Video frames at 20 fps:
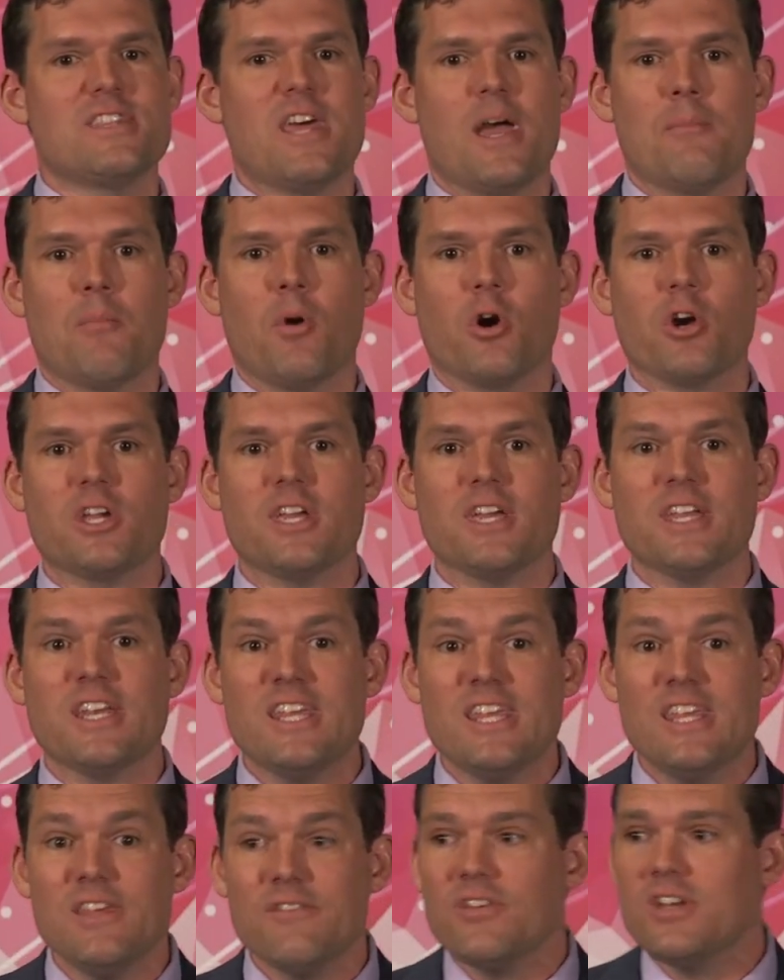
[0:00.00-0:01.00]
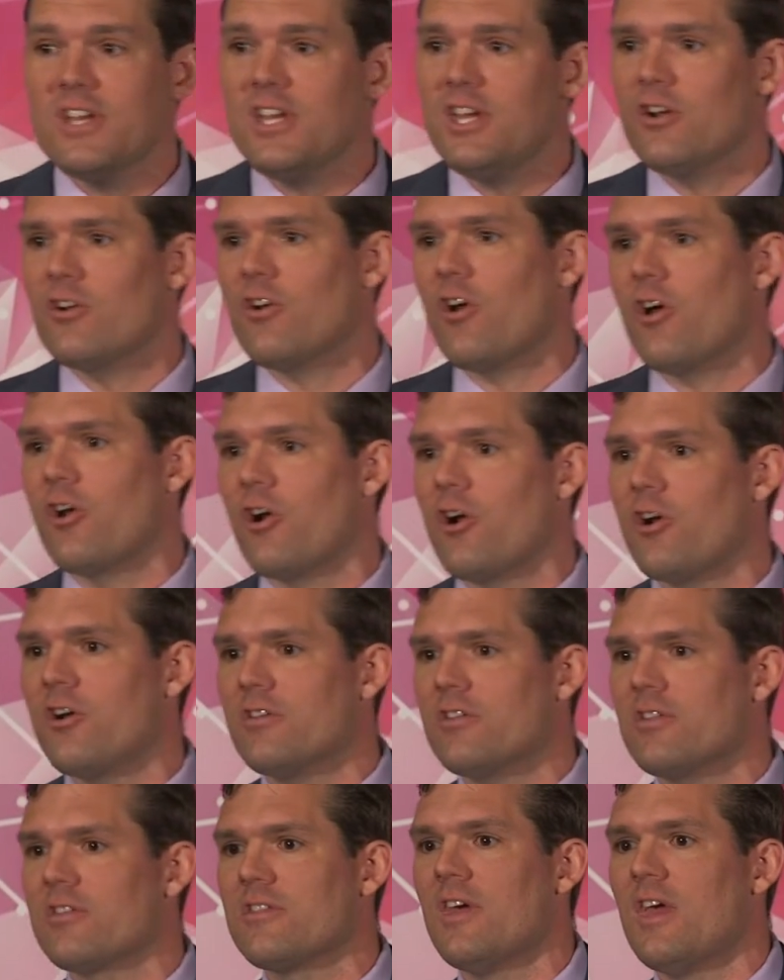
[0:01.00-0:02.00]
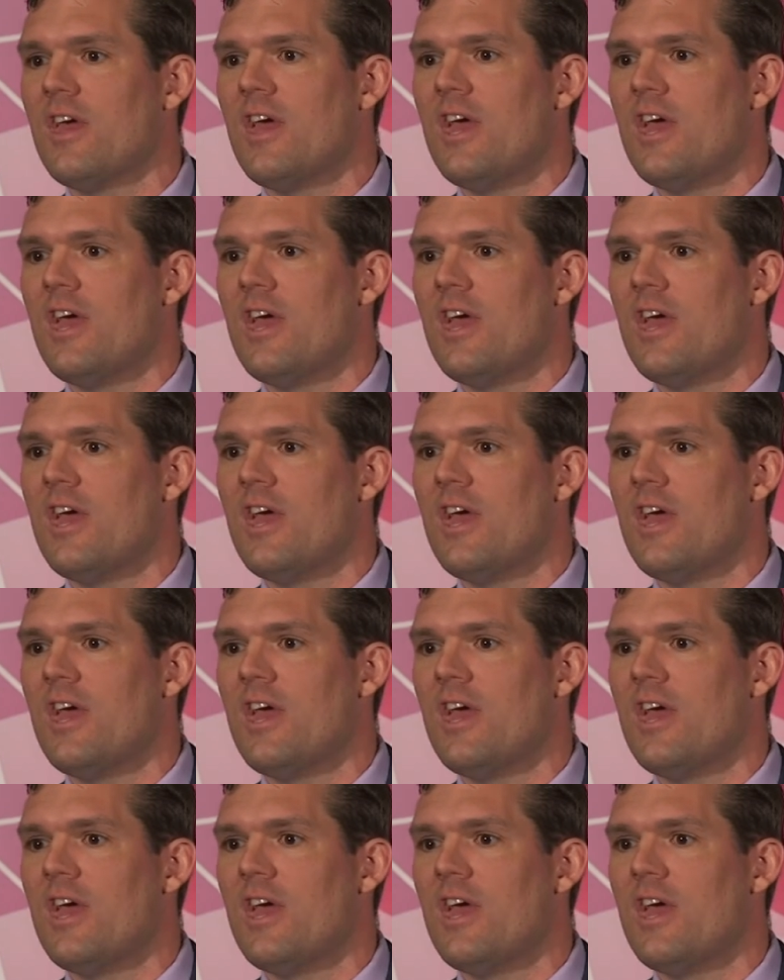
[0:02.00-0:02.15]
that market, even here on Earth.